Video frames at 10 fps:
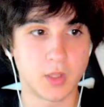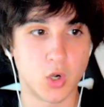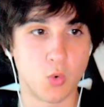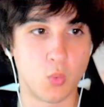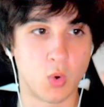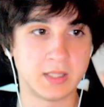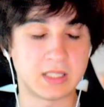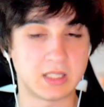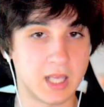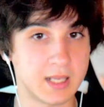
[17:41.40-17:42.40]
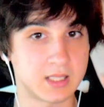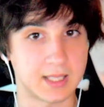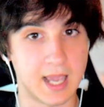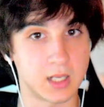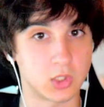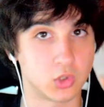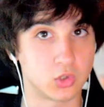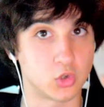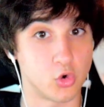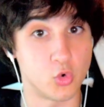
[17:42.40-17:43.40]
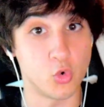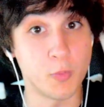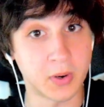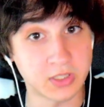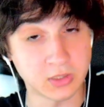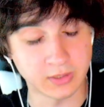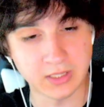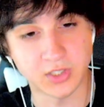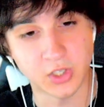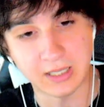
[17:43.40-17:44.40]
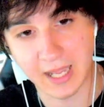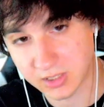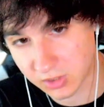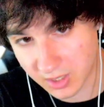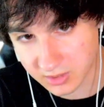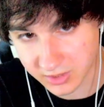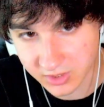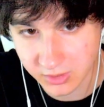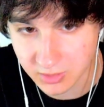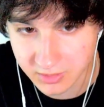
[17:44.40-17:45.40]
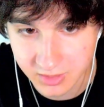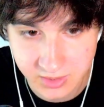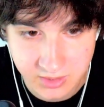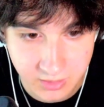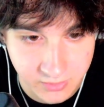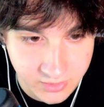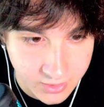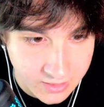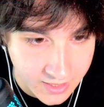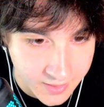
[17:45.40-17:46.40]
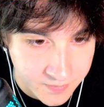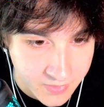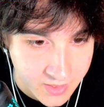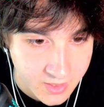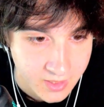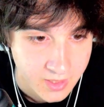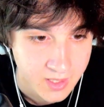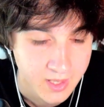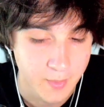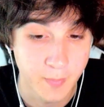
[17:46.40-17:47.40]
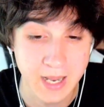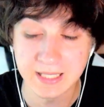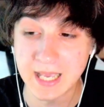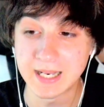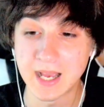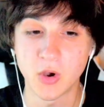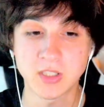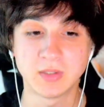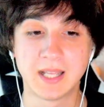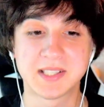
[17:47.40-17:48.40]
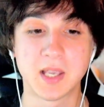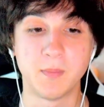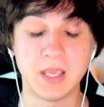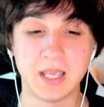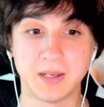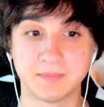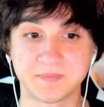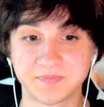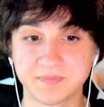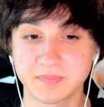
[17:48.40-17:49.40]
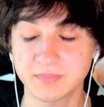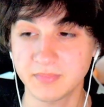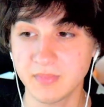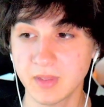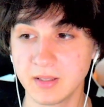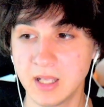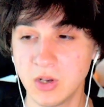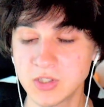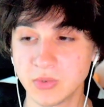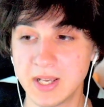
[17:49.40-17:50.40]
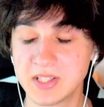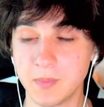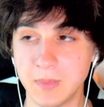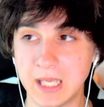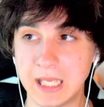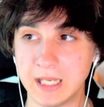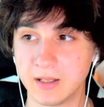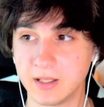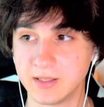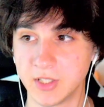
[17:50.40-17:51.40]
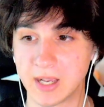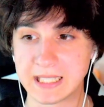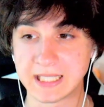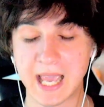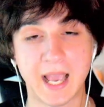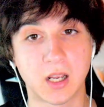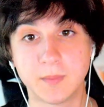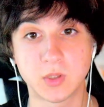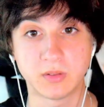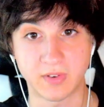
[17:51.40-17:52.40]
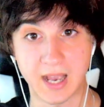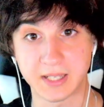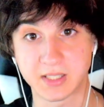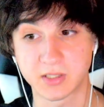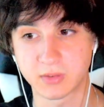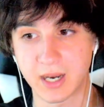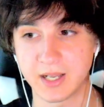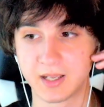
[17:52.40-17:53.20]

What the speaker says: once things get too personal, there's a certain line to cross. There's a certain line. But again, that also doesn't mean that you guys can't come to advice, right?